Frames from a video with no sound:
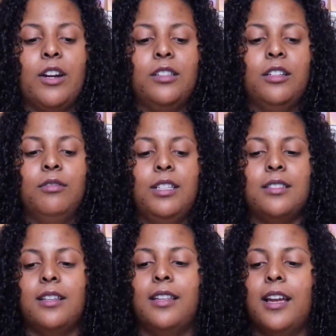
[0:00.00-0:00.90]
I literally
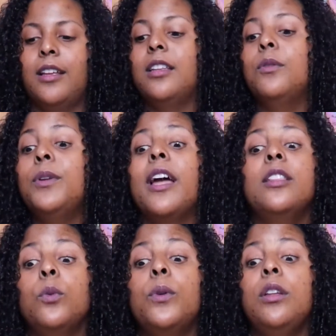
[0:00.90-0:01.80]
said that, and then we
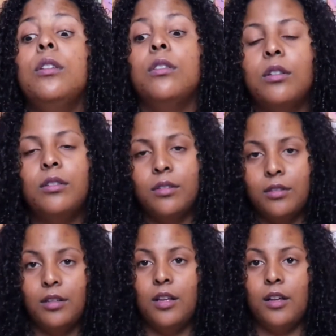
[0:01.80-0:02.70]
had the wheel
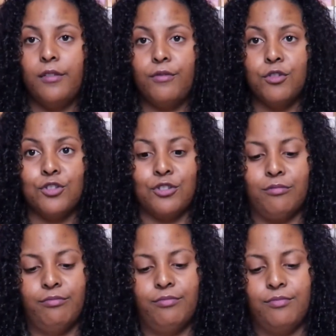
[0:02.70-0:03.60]
of
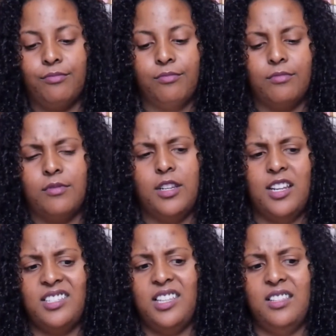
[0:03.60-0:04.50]
fortune. Did
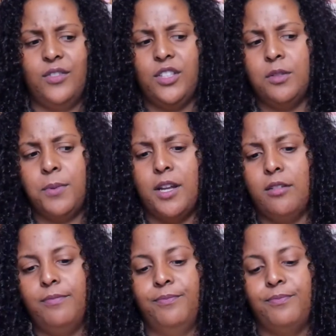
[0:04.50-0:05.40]
I say this for this spot?